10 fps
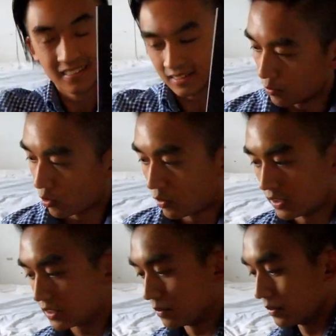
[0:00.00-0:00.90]
Umoro
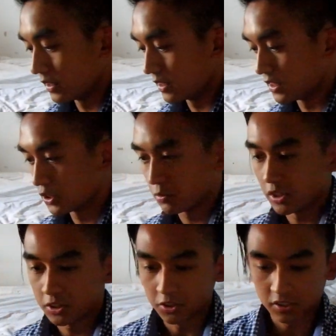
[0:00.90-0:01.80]
One, completely
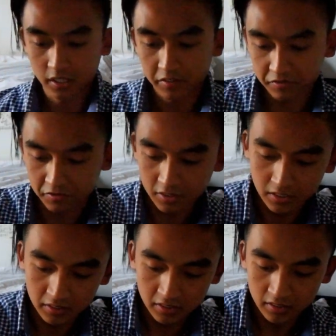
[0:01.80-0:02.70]
dishwasher safe.
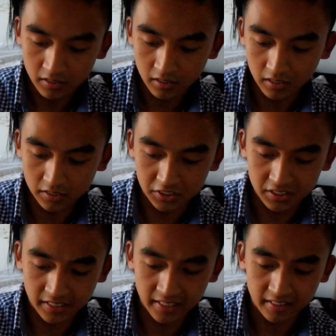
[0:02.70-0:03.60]
Uh, just
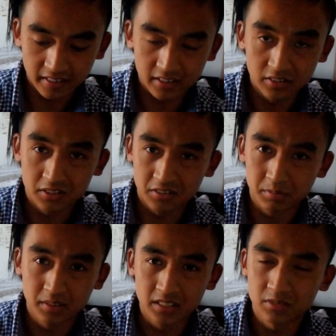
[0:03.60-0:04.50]
like anything else,
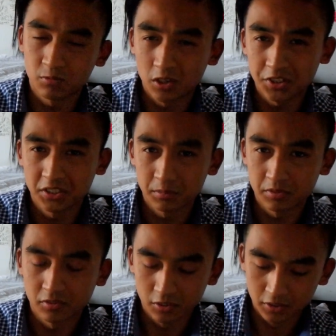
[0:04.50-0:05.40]
please wash it
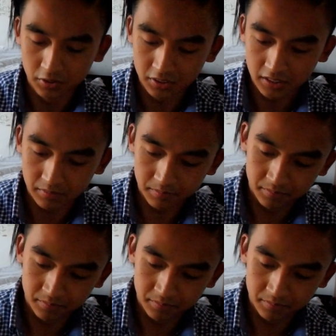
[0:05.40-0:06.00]
before you use it.